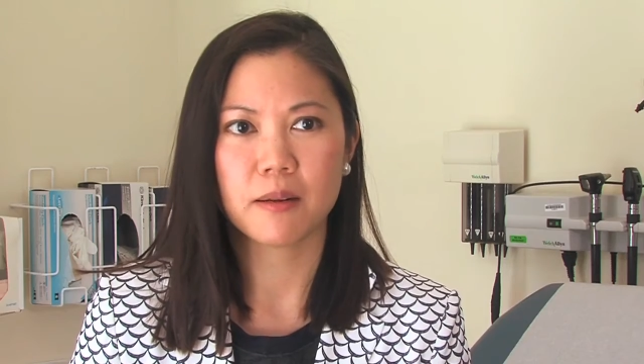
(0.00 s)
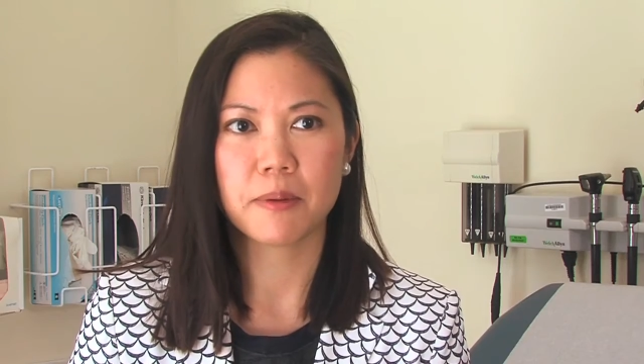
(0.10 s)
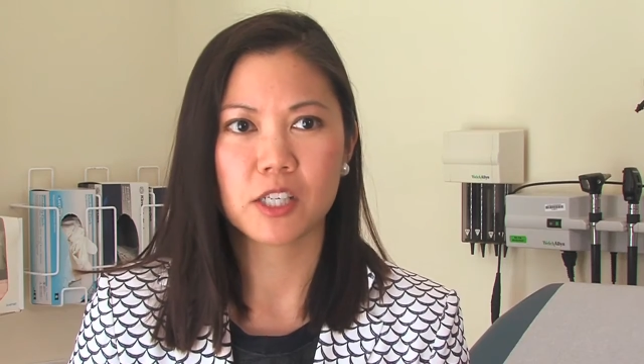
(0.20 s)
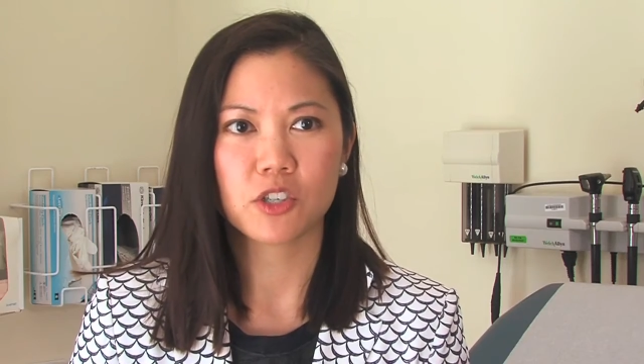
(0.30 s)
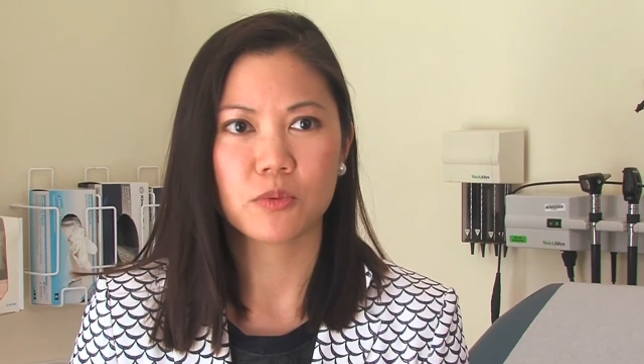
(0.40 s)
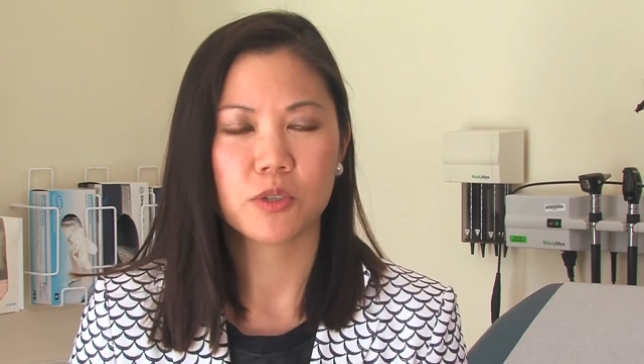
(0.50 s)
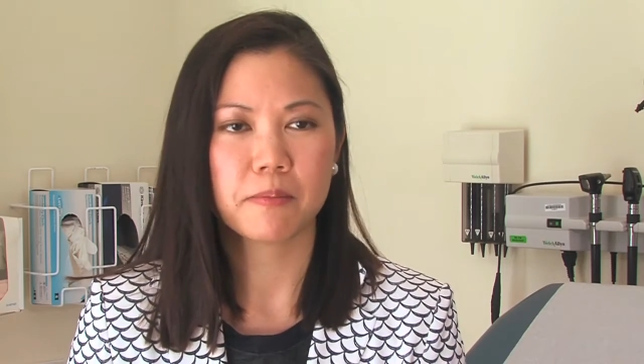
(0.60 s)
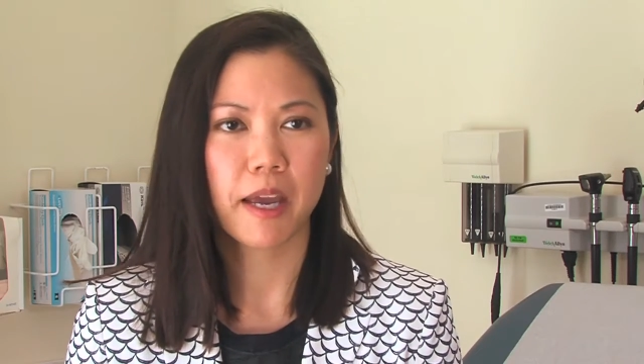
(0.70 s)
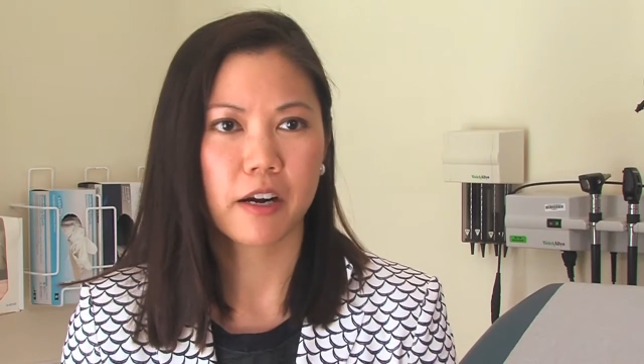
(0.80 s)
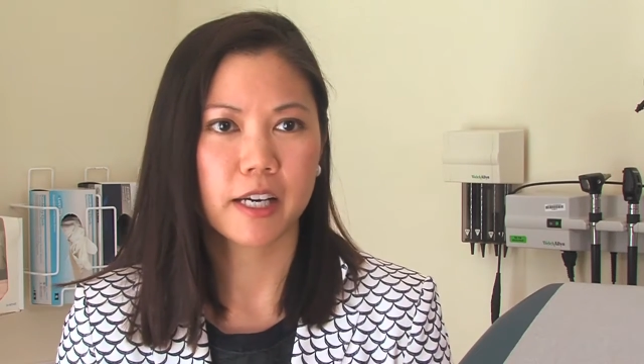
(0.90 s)
that a patient
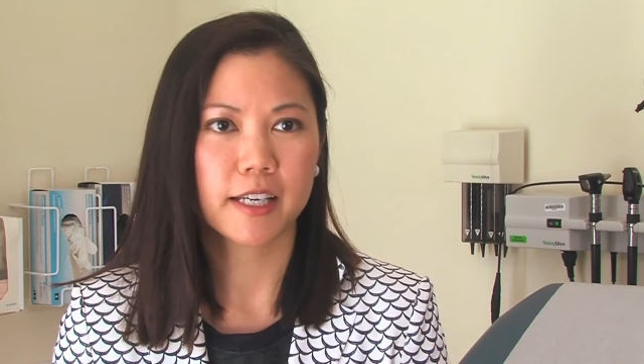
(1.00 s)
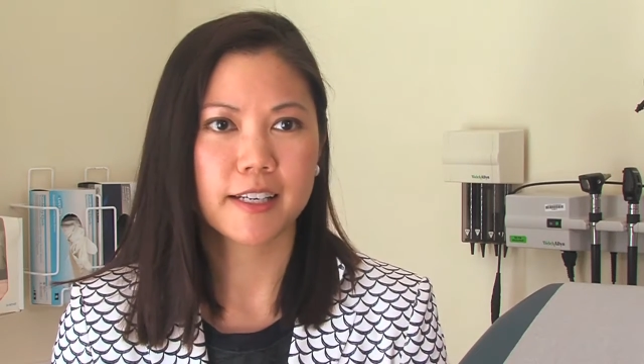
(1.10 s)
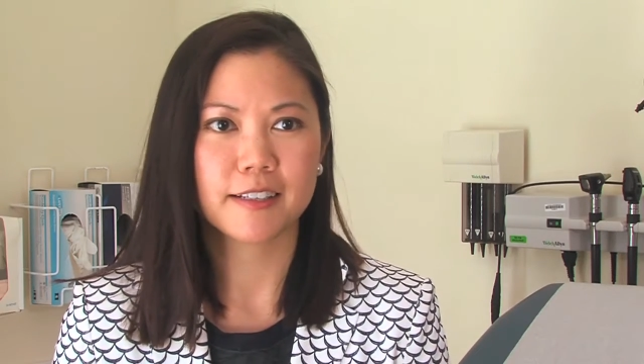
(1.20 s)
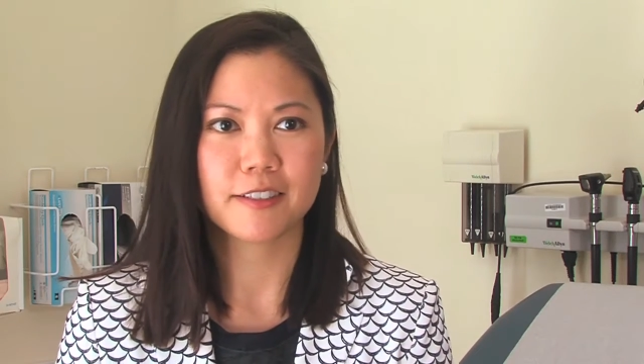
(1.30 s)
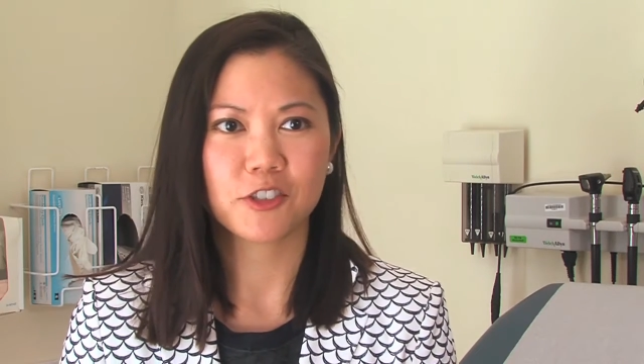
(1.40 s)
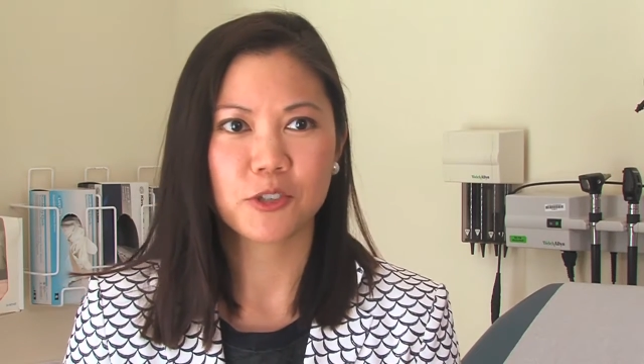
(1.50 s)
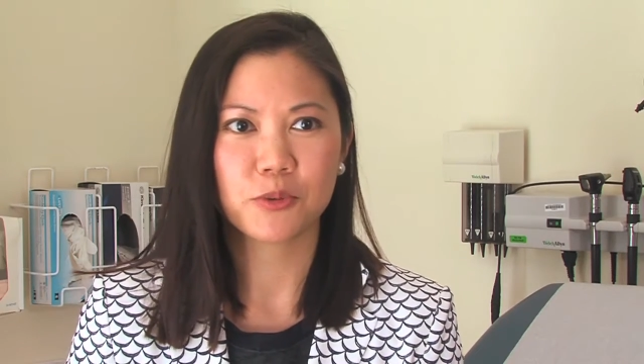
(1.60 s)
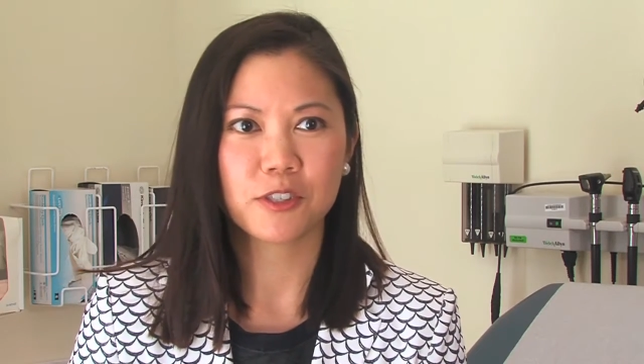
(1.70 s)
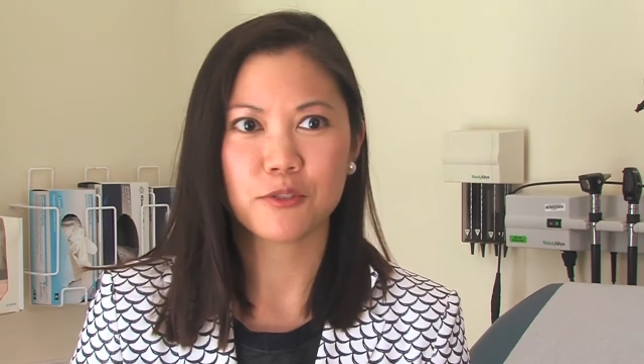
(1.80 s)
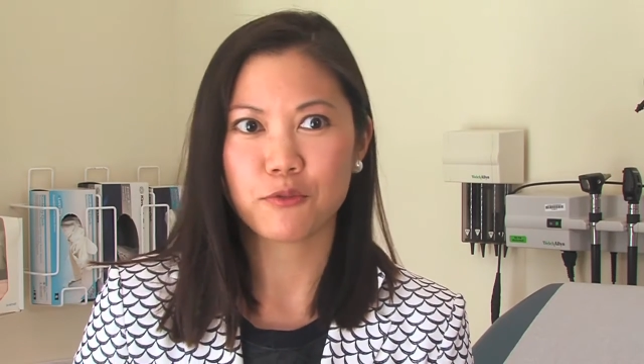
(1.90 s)
was married and she
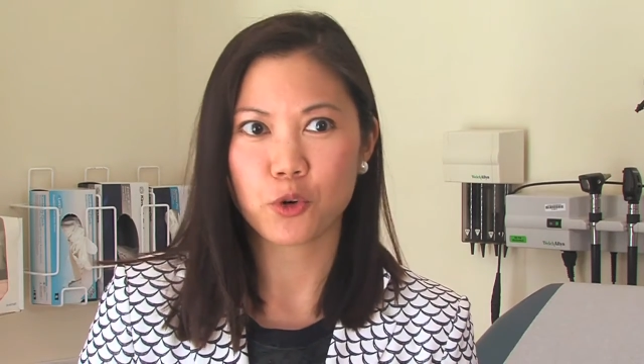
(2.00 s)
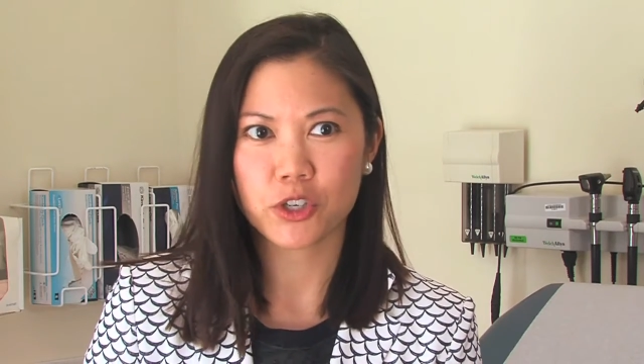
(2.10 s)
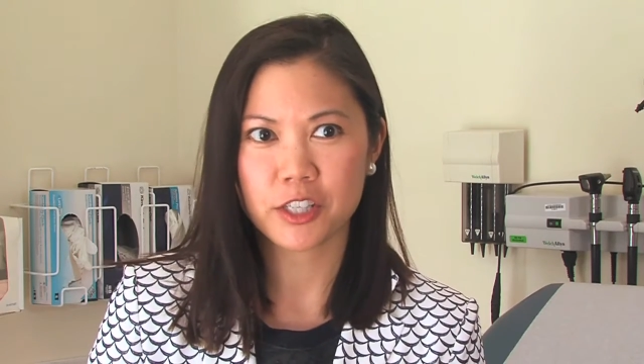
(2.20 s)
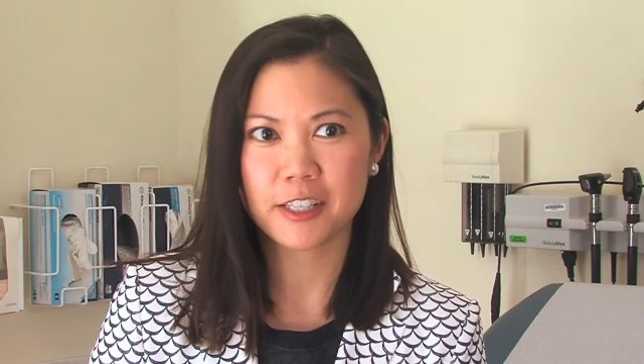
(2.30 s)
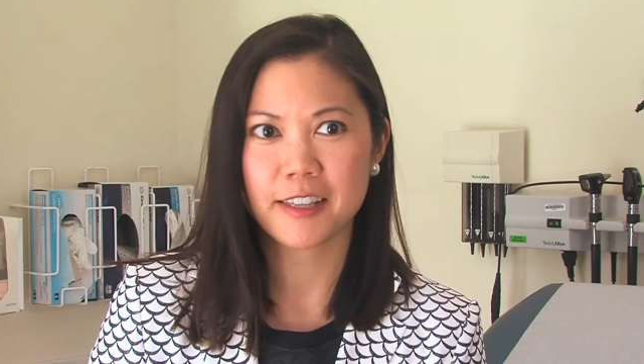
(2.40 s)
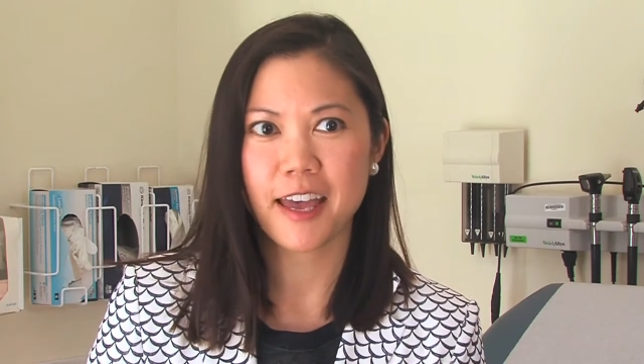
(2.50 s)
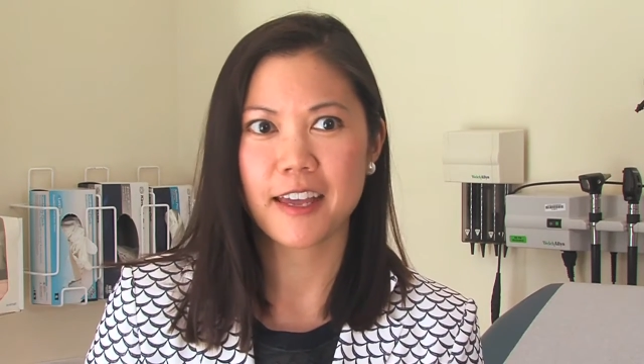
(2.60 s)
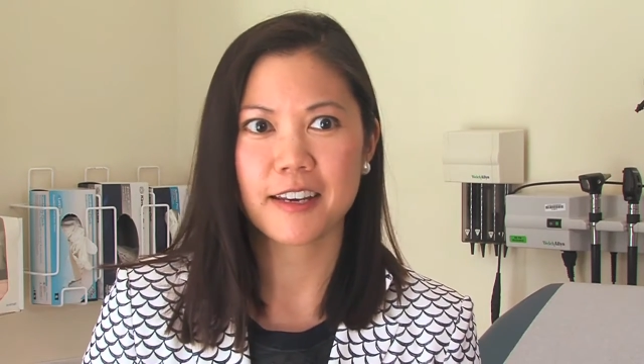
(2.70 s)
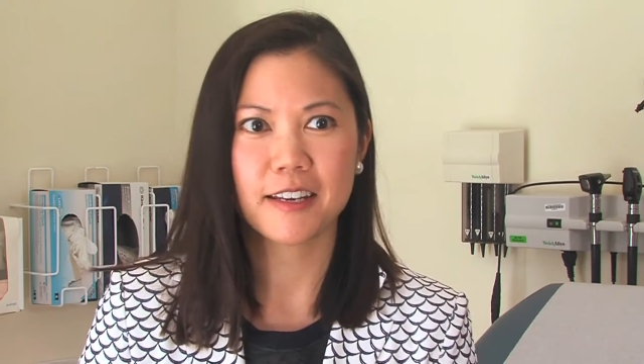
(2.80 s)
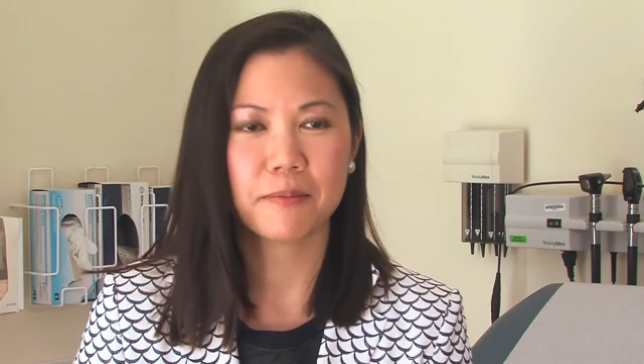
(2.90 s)
was divorced,
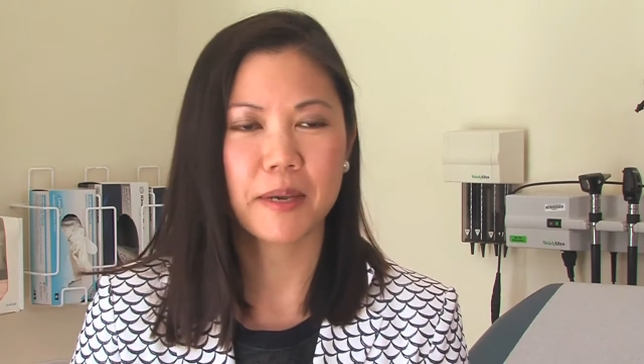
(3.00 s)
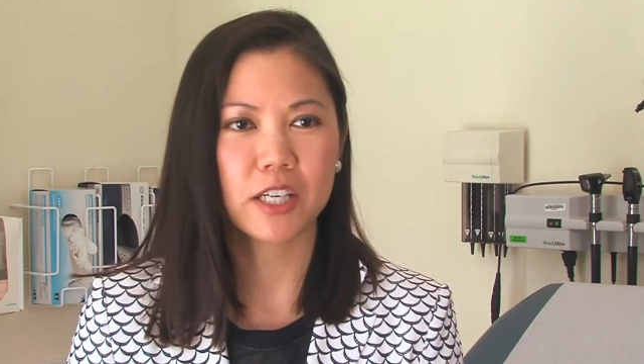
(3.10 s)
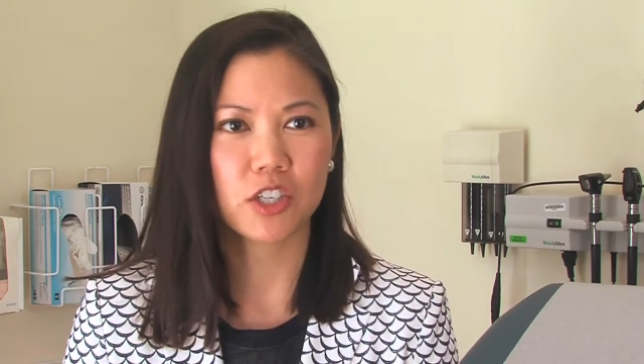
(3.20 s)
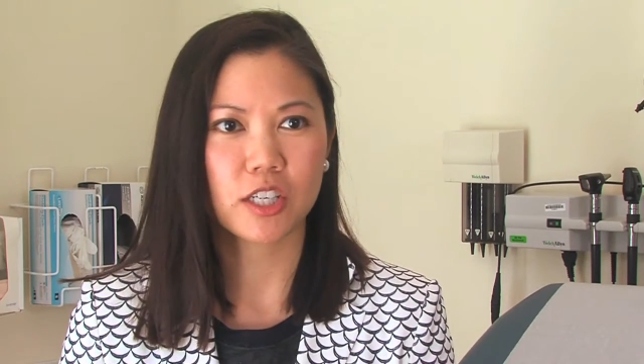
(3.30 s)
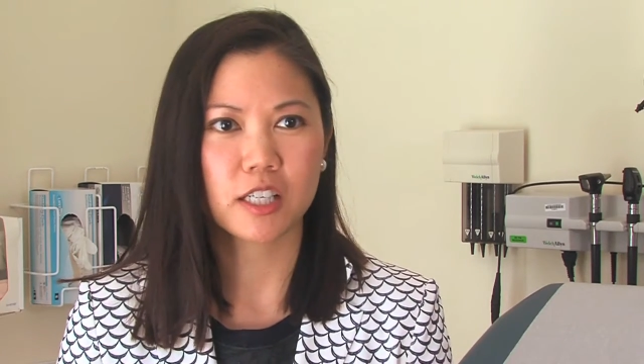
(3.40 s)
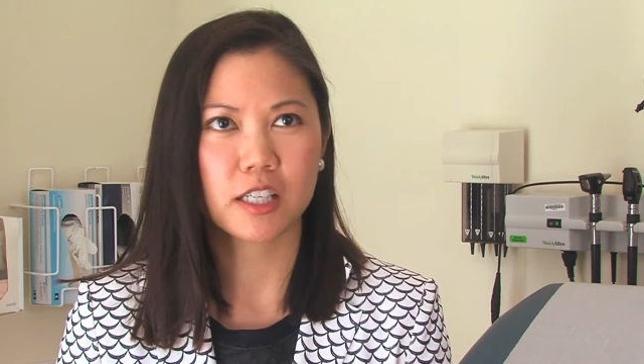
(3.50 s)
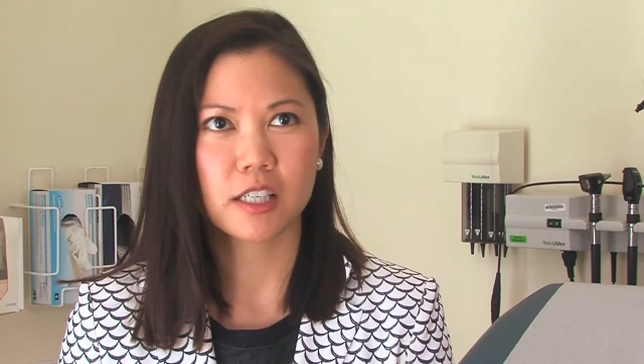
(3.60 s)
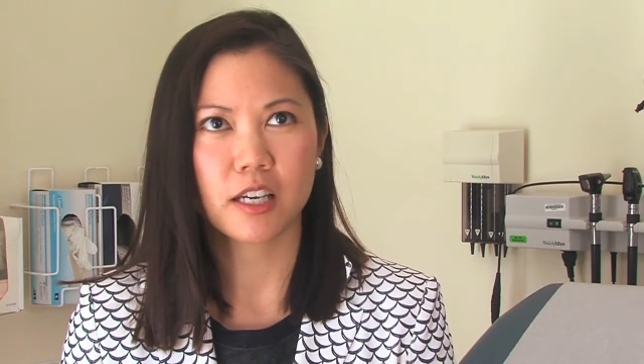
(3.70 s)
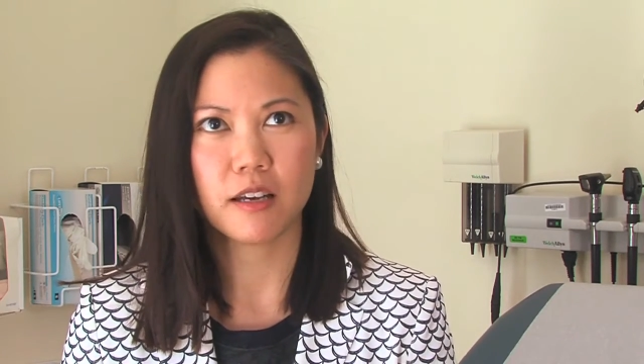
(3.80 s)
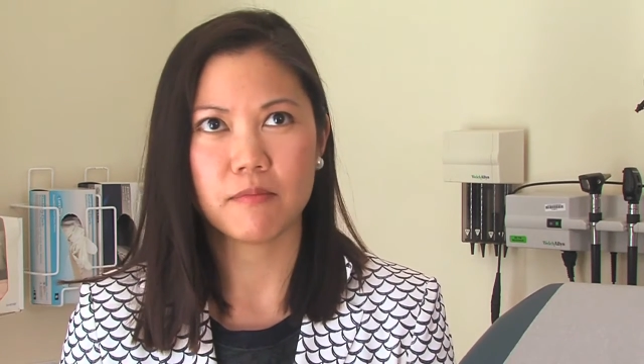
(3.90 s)
then a patient